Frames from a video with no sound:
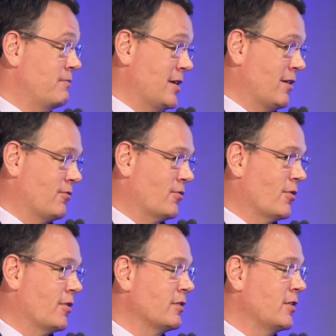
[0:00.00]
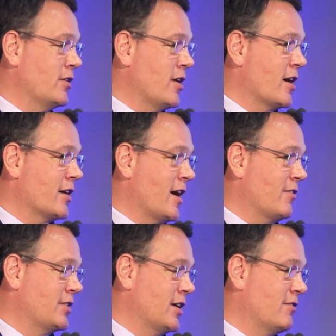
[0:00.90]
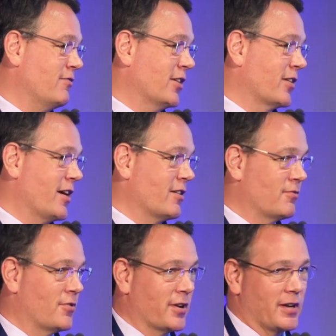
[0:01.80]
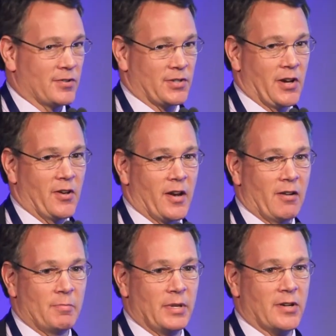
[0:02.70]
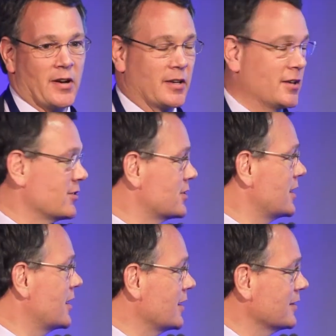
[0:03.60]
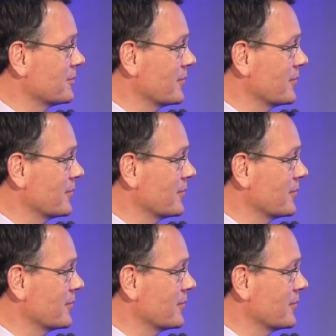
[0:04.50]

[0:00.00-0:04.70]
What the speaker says: therefore not have to have figured out 40 years ago that I would be talking here today.